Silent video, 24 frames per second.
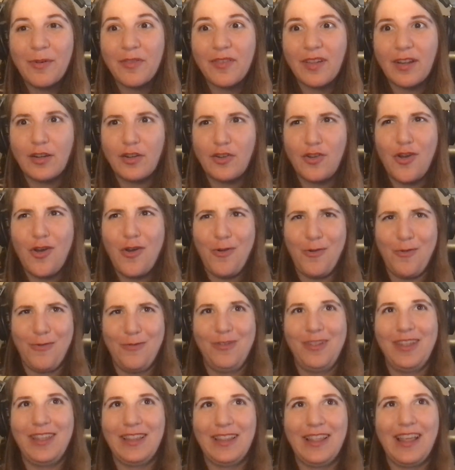I was like, no,
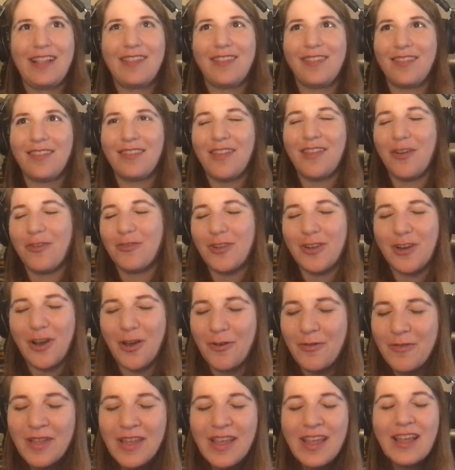like that's
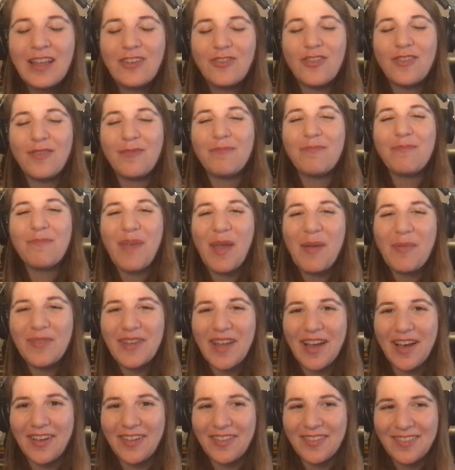no, just paper
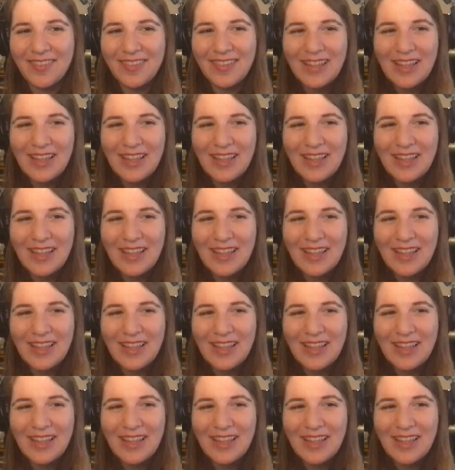towels.